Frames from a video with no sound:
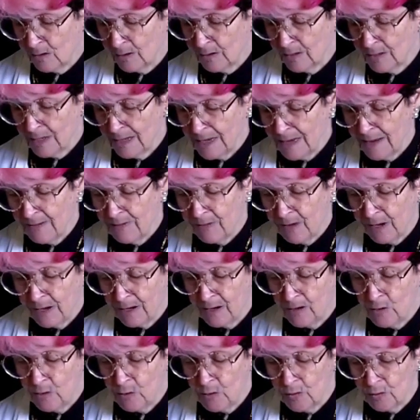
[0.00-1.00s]
I'll see if I
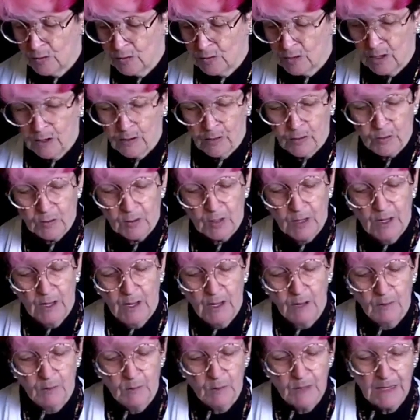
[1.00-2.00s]
can use those
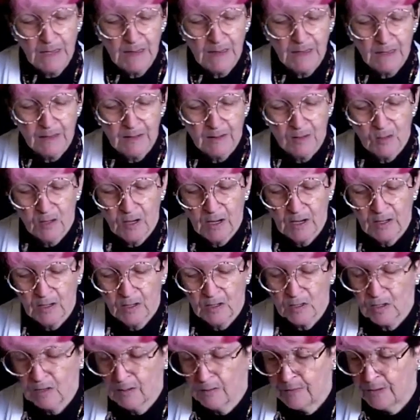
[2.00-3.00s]
within the design
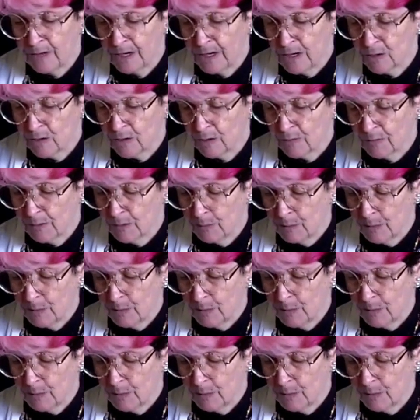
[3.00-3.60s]
just to finish off